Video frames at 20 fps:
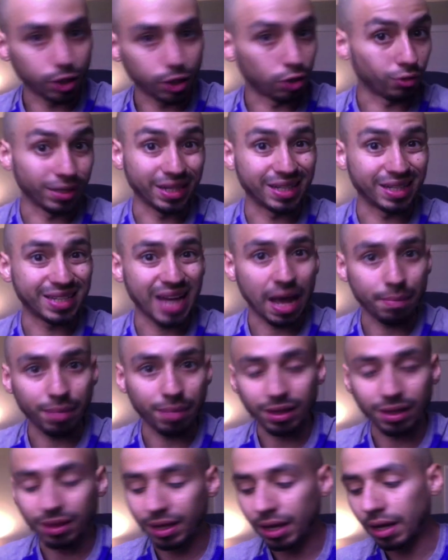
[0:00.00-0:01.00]
You don't need to tap
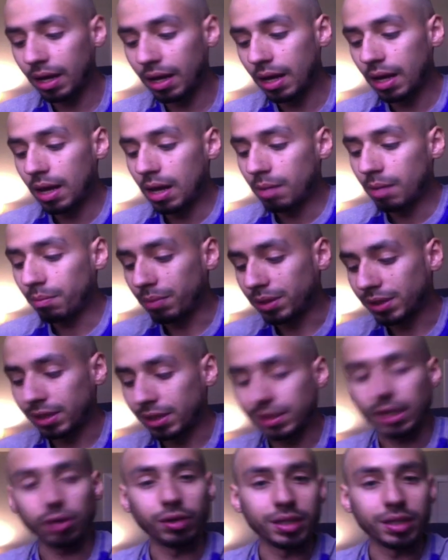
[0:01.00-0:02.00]
anything, but
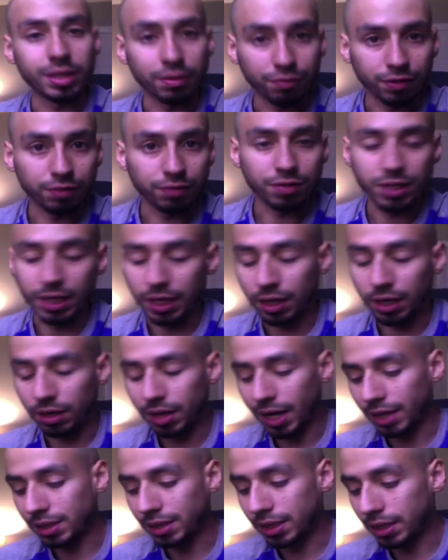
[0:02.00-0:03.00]
since I only did
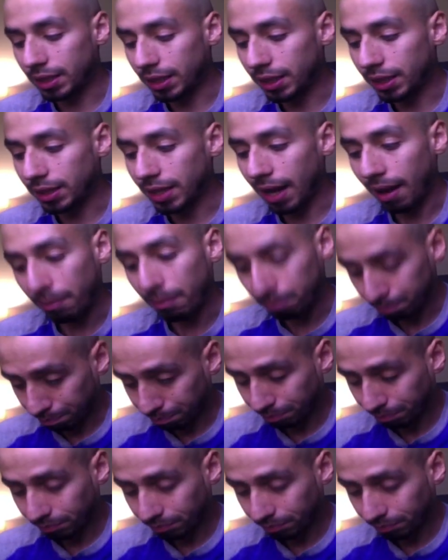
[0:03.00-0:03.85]
15, I did need to tap.